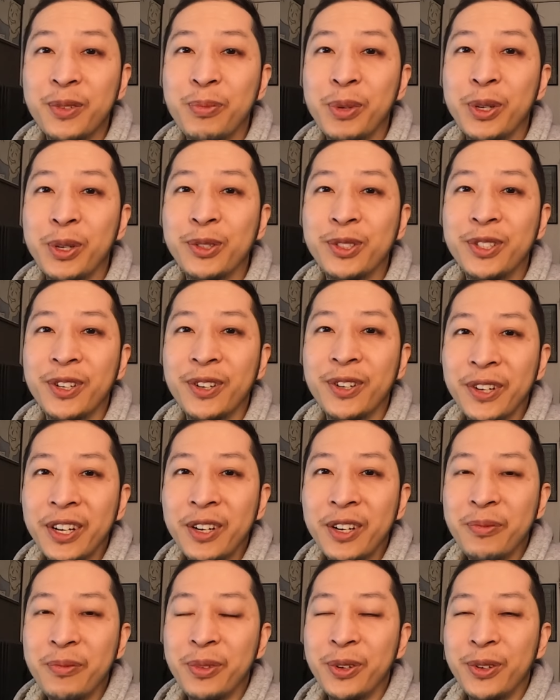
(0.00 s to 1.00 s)
to build your own
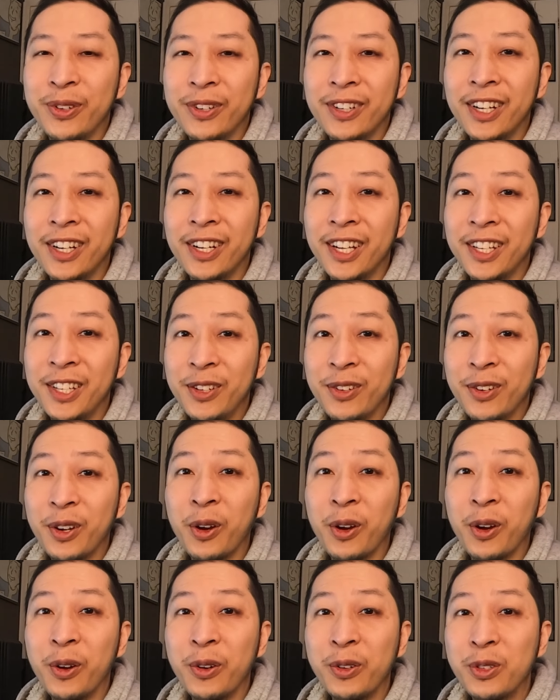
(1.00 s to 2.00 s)
computer and you're
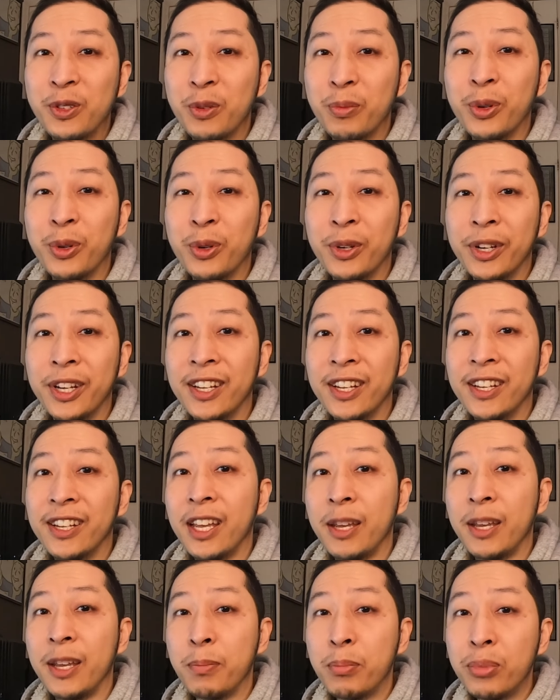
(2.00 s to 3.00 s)
going to put in
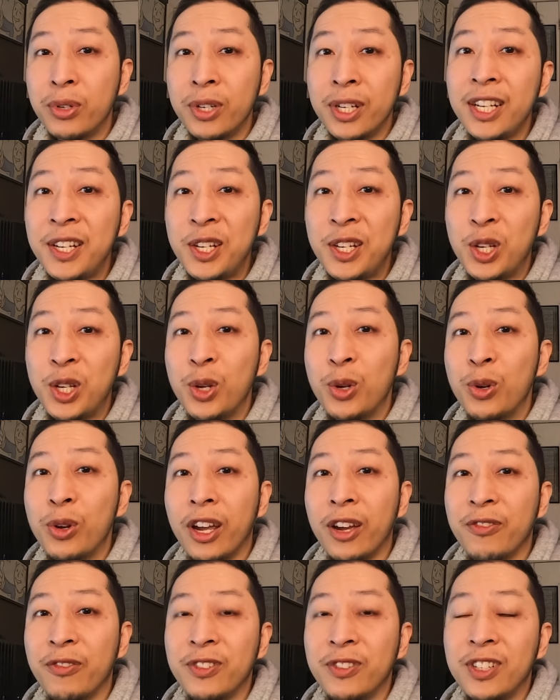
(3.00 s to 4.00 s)
a pretty new
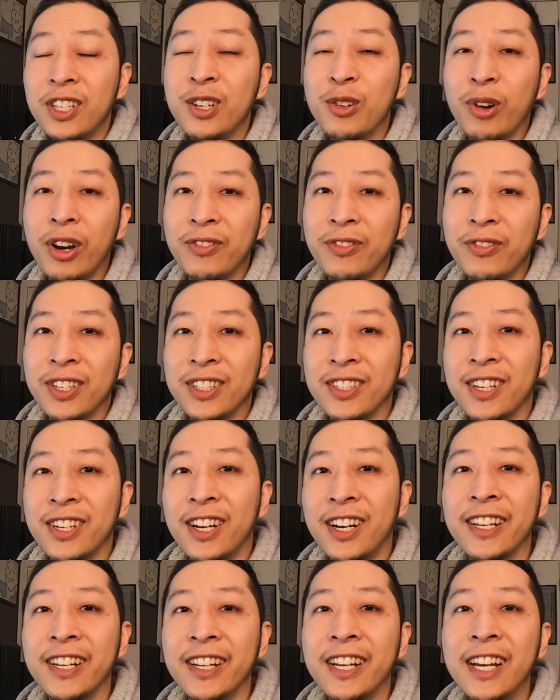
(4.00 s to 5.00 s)
hefty graphics
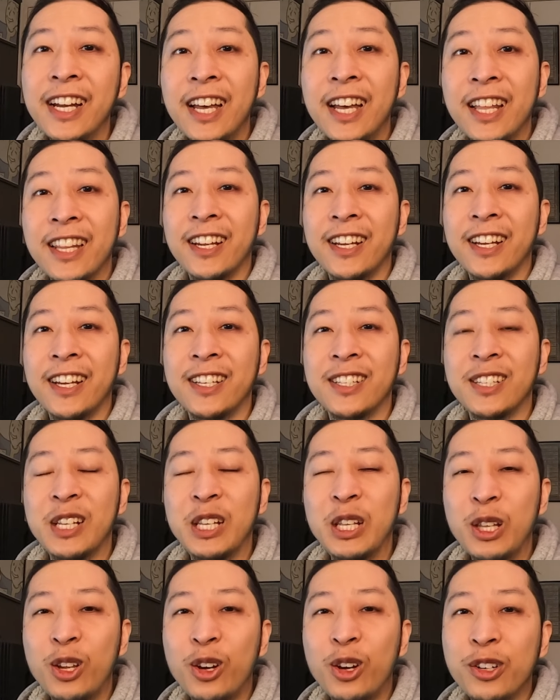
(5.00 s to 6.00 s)
card that has a
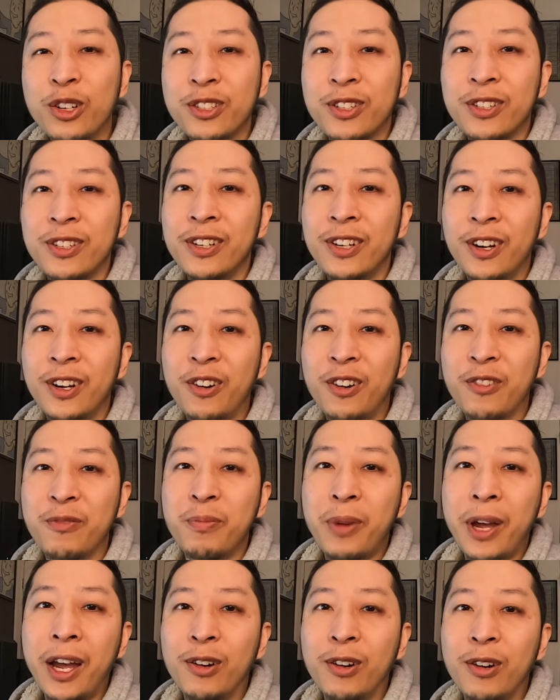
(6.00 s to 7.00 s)
lot of
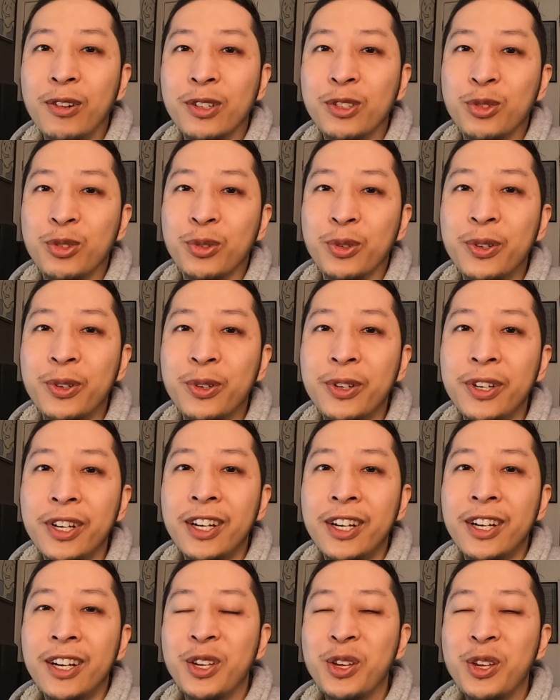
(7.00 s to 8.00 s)
power draw,
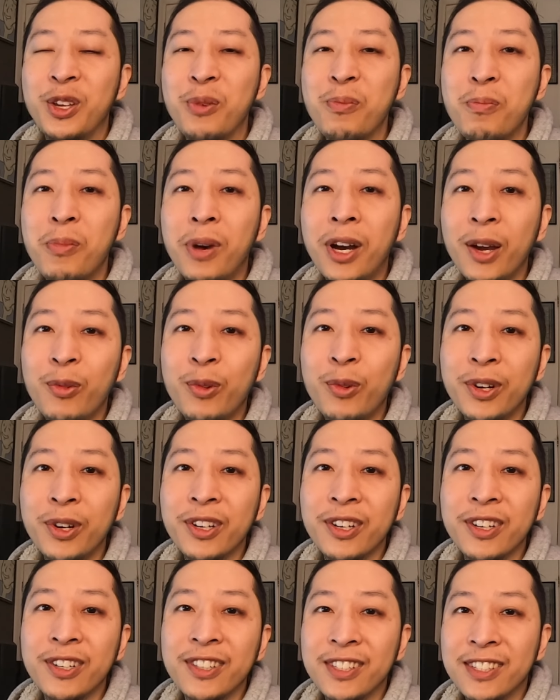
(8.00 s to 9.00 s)
you might want to
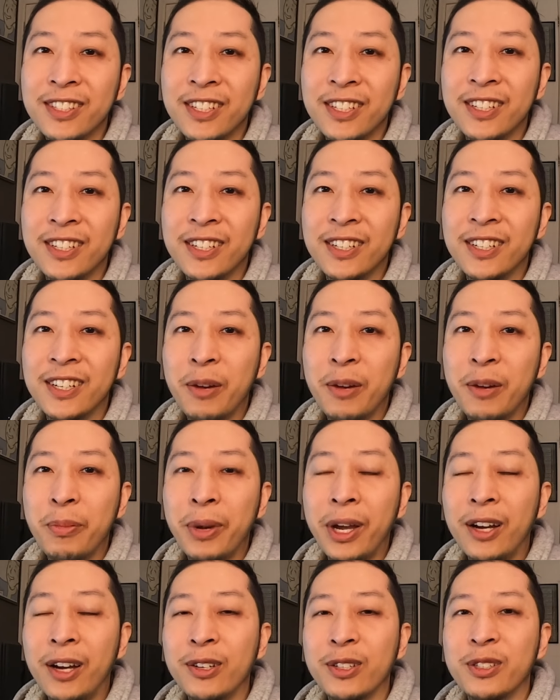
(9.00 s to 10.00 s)
consider a
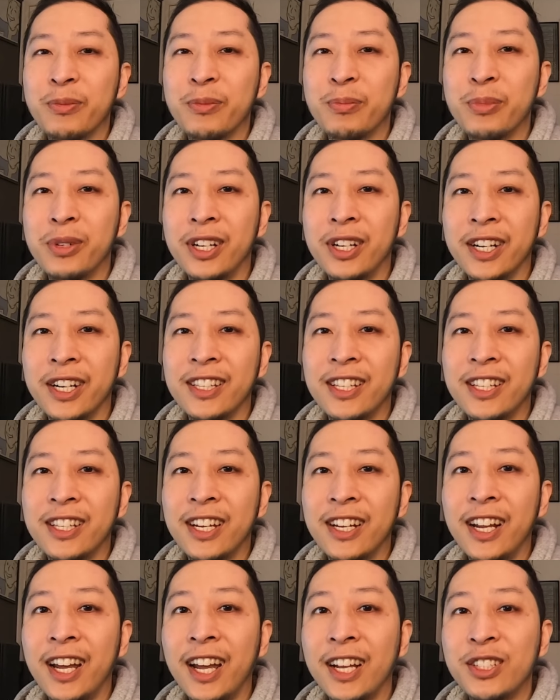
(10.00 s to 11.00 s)
power supply
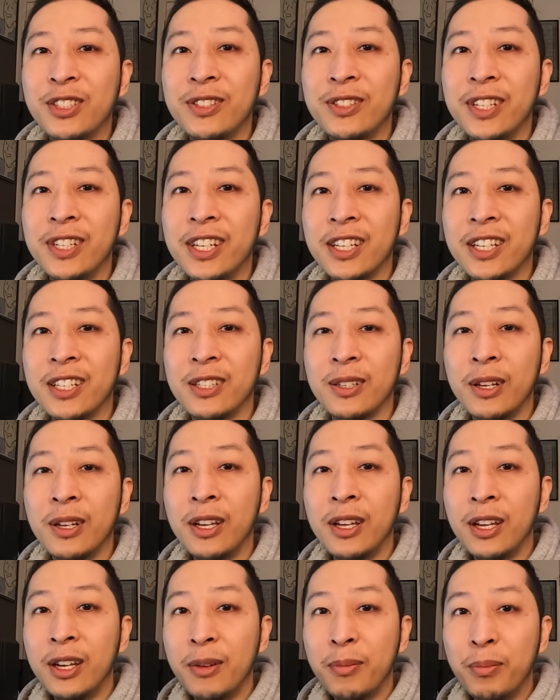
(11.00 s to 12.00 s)
that actually can
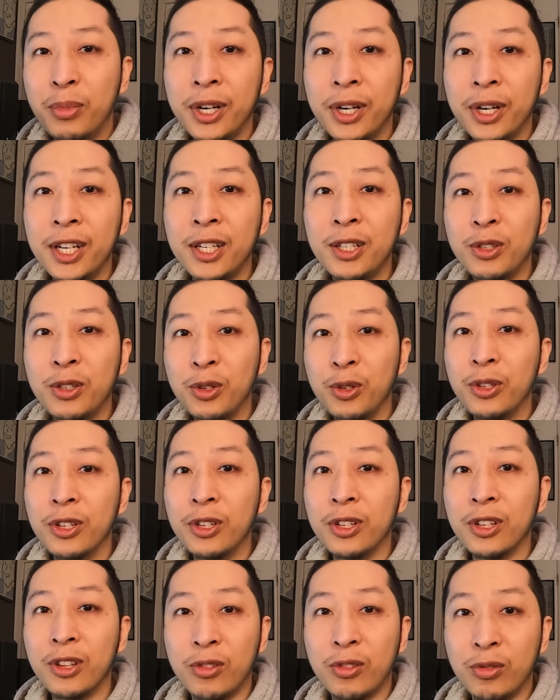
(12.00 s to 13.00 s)
bring you
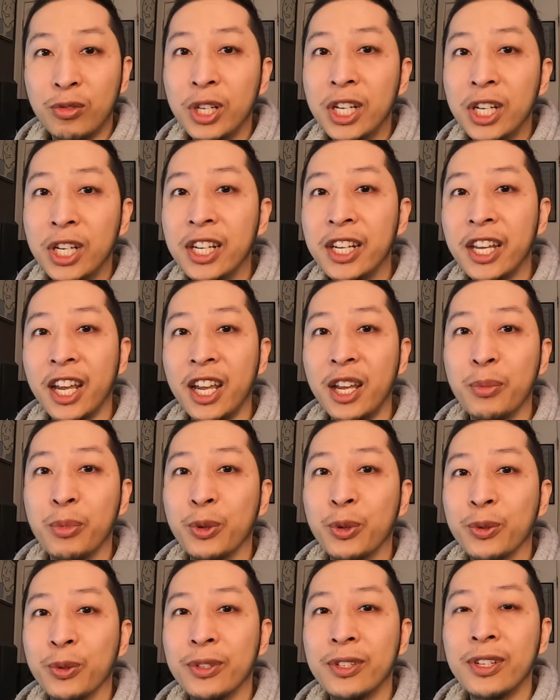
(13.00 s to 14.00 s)
the three
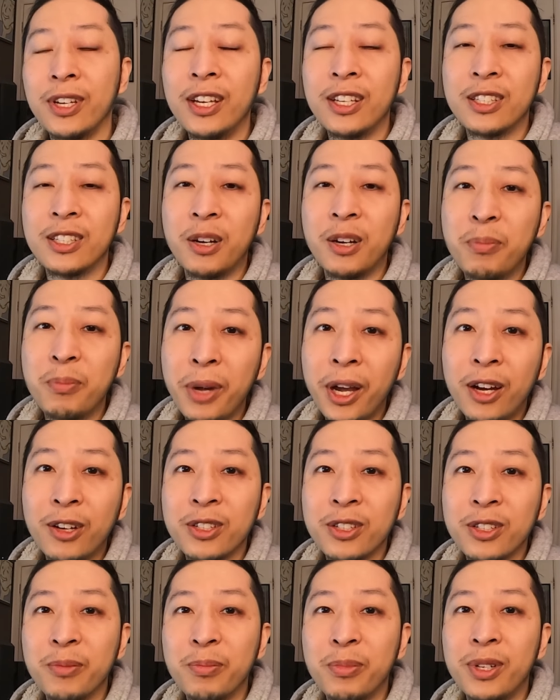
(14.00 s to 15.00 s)
cables. Some power
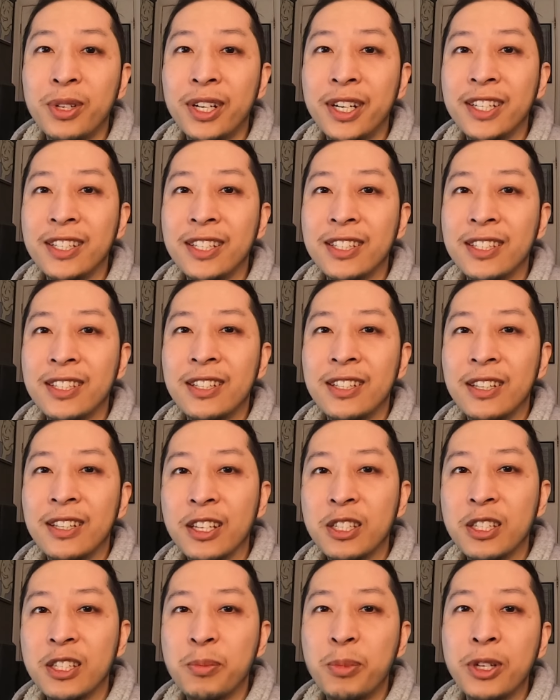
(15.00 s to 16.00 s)
supplies,
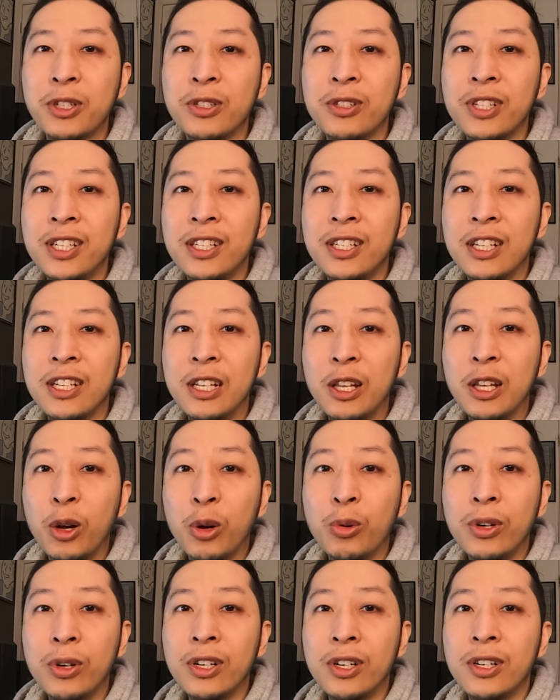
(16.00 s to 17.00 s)
especially the
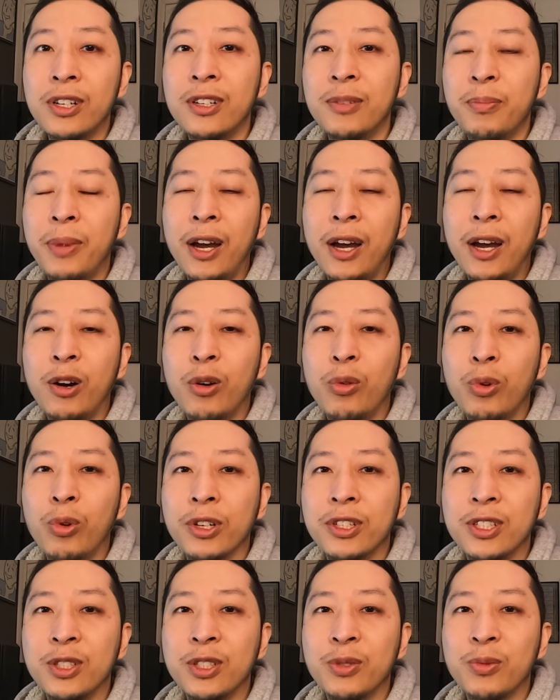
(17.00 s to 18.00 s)
lower power
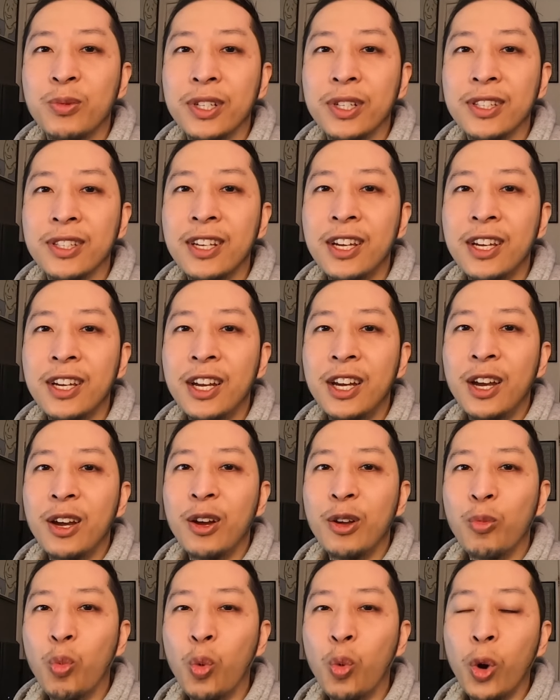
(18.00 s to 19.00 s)
wattage ones,
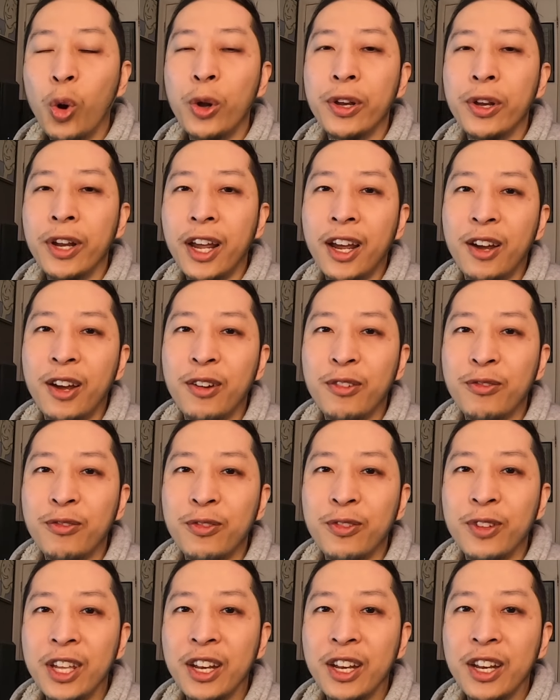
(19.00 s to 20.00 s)
won't have
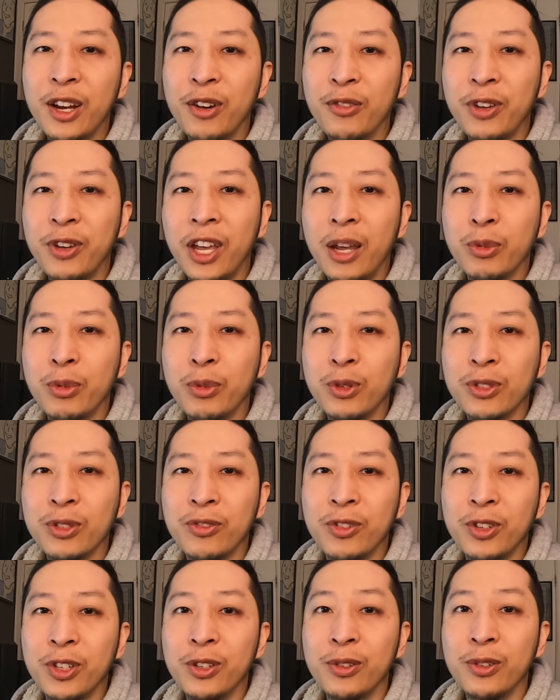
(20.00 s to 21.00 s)
enough cables
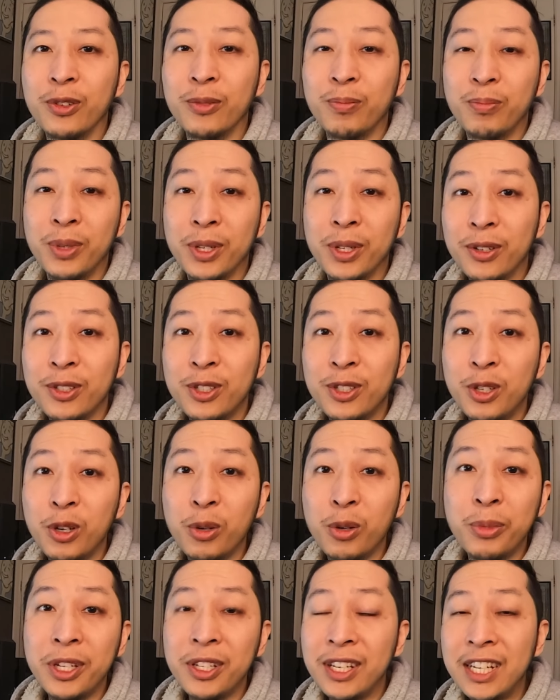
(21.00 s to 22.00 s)
for you because you'll
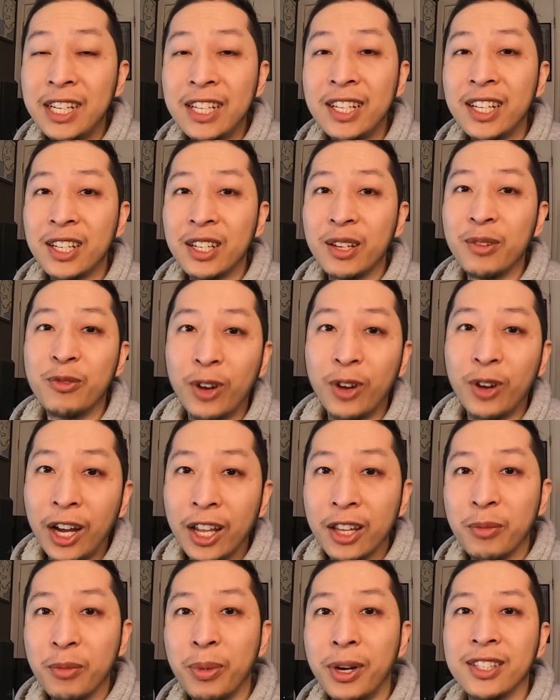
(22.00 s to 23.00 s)
be needing them for
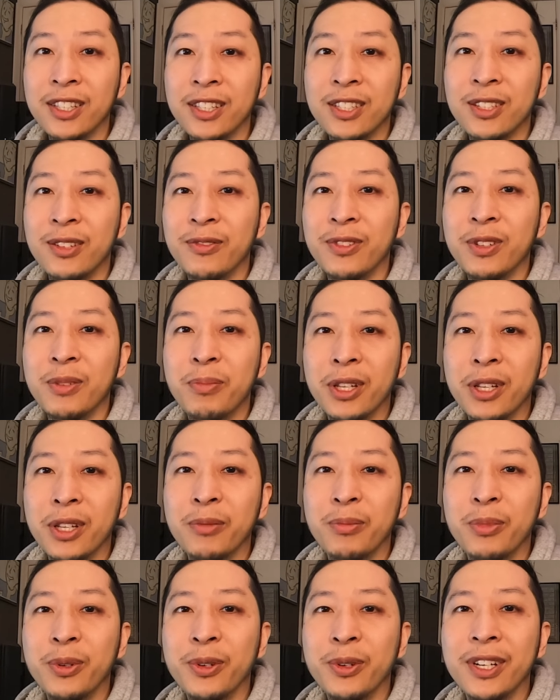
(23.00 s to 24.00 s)
other parts of the
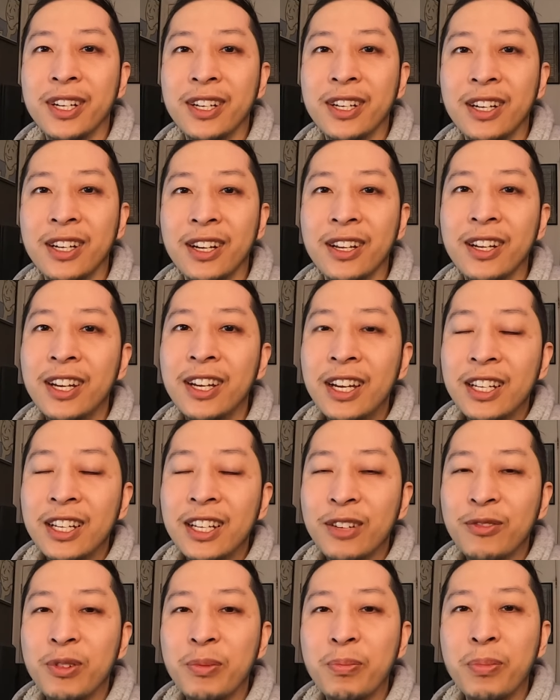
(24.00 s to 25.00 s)
motherboard and the
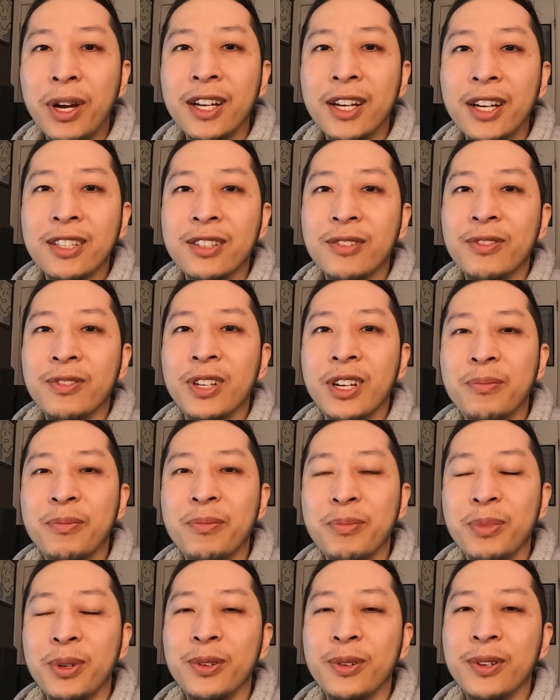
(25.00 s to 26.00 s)
different parts of the
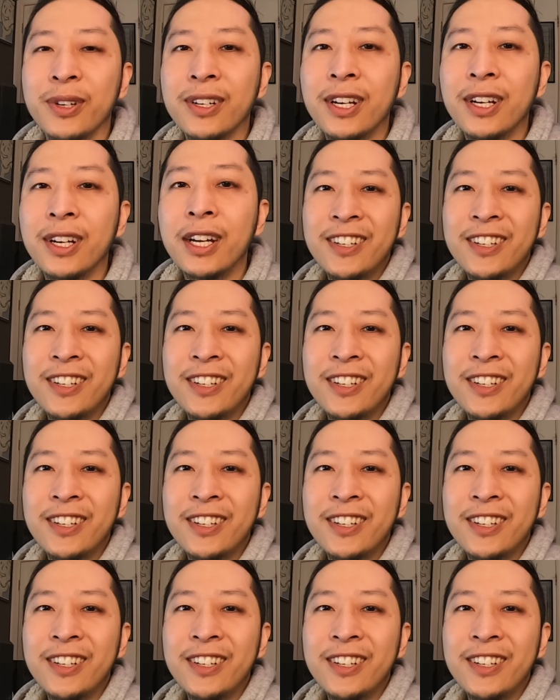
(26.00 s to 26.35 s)
computer.